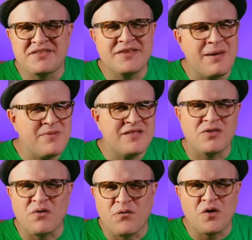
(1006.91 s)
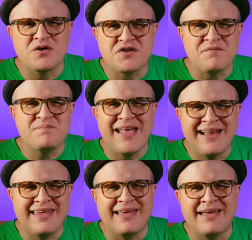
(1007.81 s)
sent me to the verge of
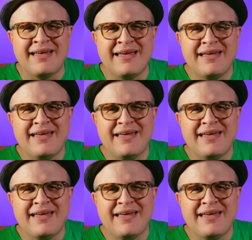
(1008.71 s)
mania,